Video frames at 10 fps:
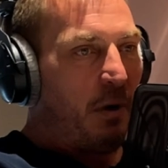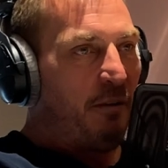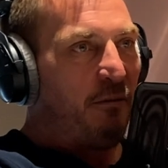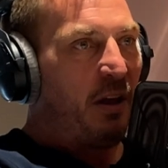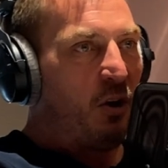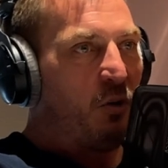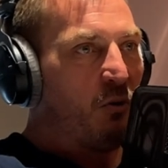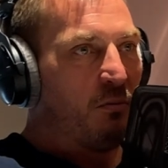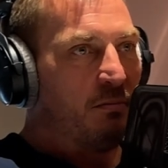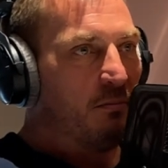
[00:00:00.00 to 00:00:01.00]

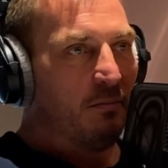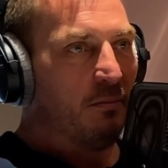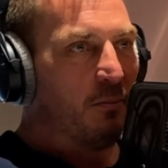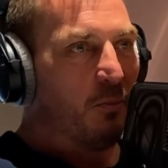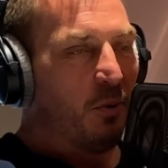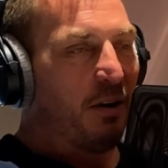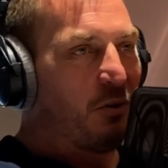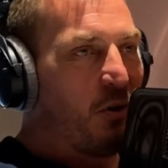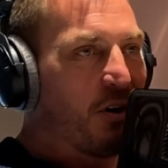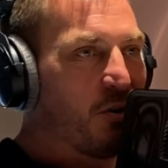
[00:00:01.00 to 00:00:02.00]
fellow, whatever
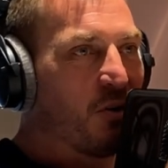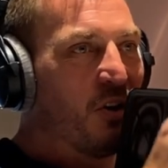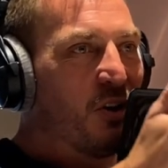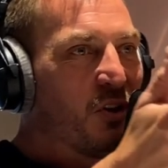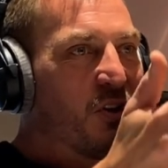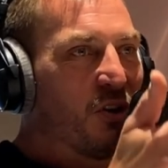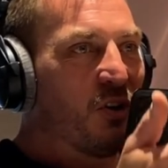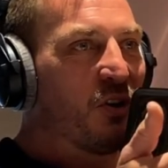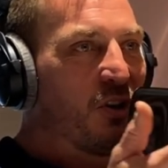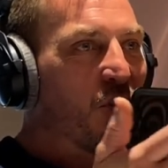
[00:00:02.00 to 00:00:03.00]
you are,
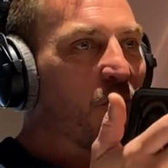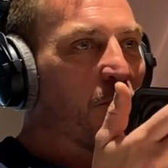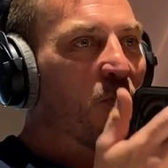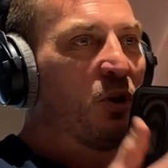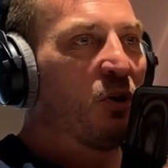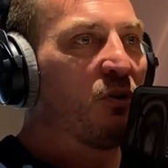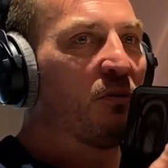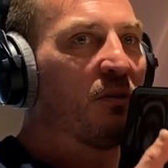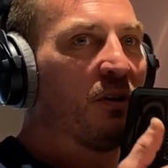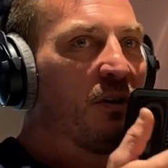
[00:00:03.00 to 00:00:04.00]

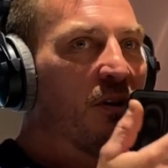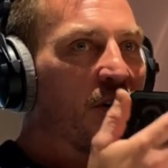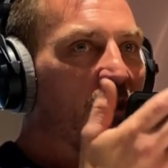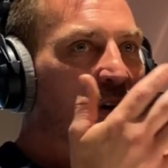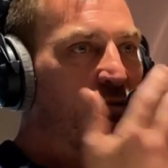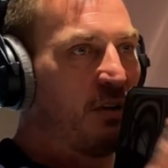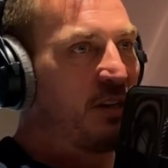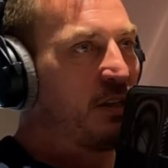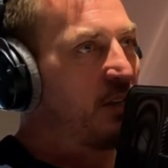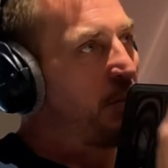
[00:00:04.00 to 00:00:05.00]
you're
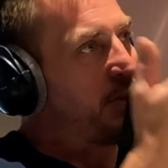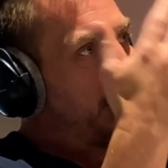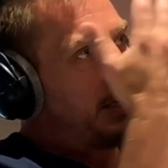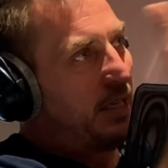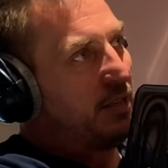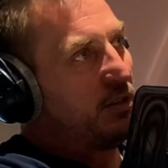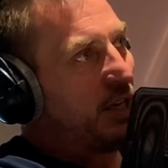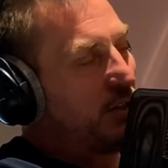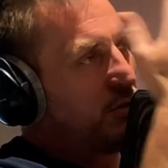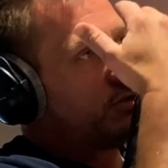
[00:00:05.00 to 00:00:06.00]
addressing something that needs
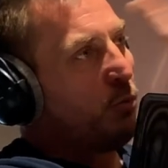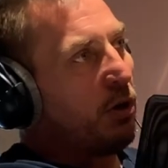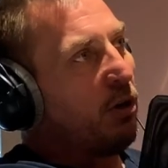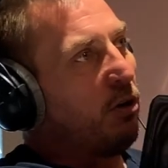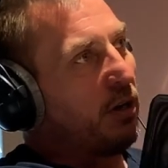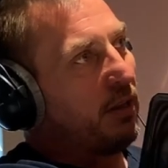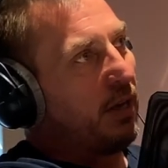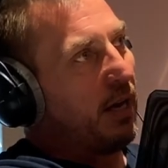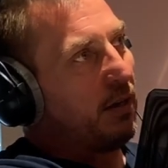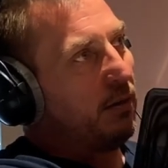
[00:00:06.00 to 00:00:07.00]
attention. So we're going to look at
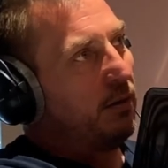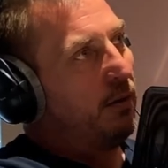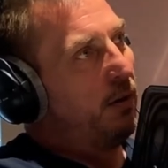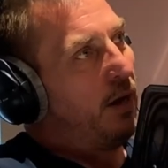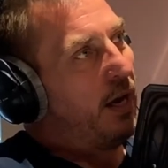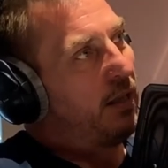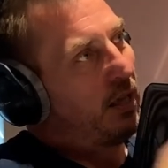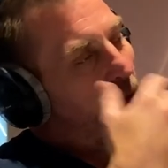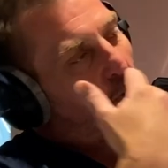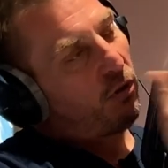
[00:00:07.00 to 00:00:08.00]
that. And
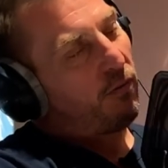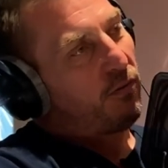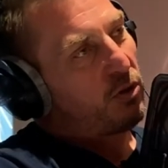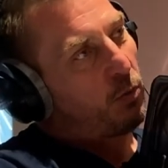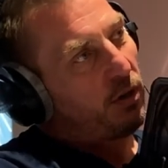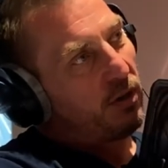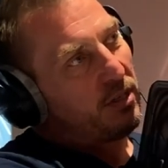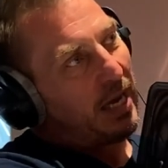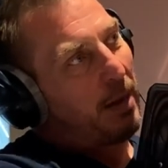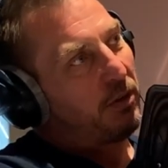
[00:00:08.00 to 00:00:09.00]
then the both of us, we're going to
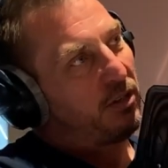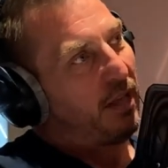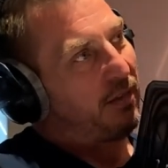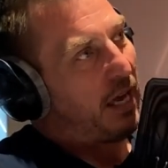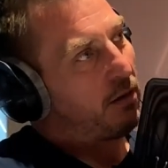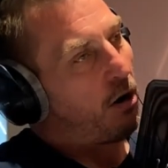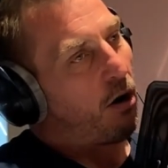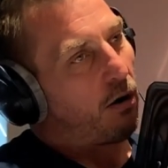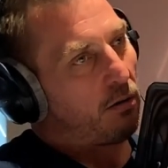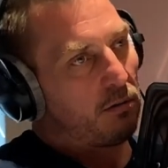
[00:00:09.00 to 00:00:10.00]
establish that
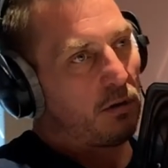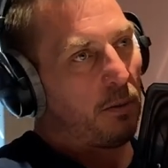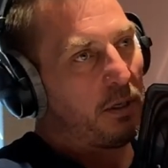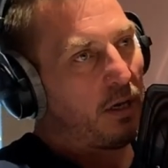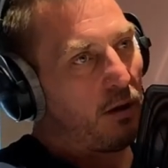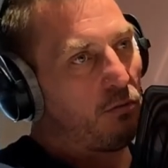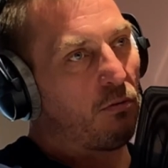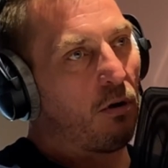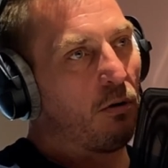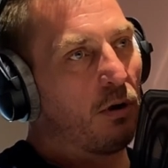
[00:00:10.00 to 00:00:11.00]
car coming down the
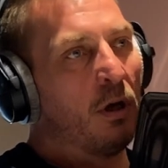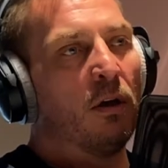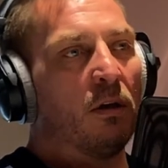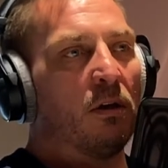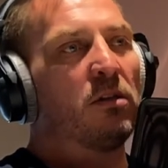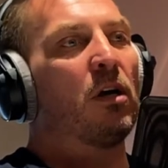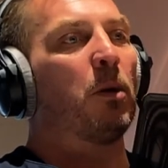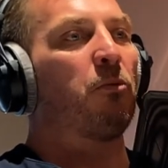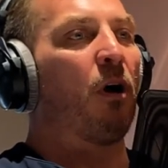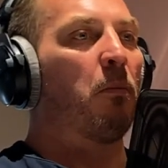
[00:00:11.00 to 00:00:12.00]
road is not a
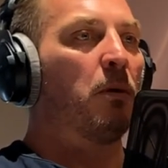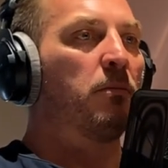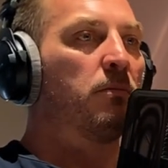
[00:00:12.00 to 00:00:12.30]
problem.